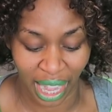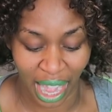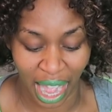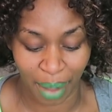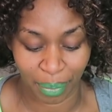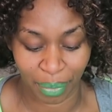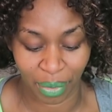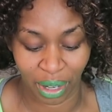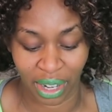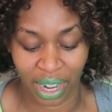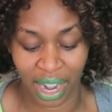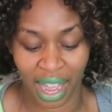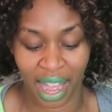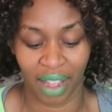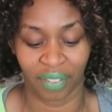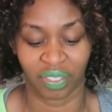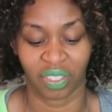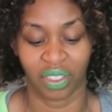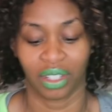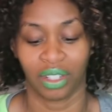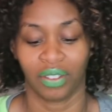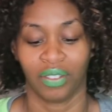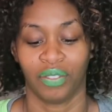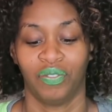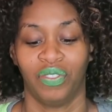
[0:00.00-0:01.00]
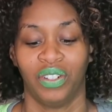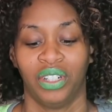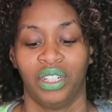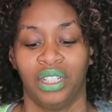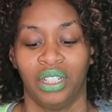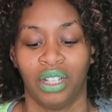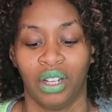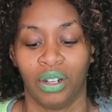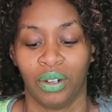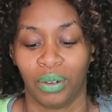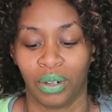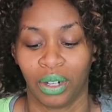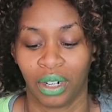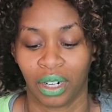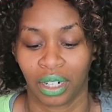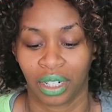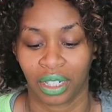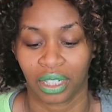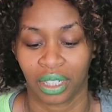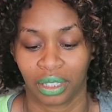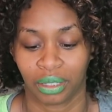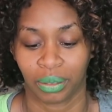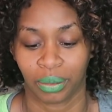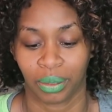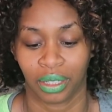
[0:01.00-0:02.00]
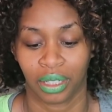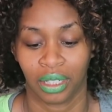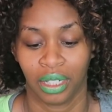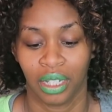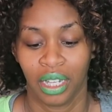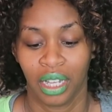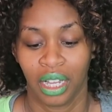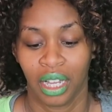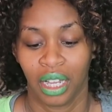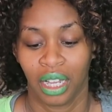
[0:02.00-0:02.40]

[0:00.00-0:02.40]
I'm gonna have to video her this way.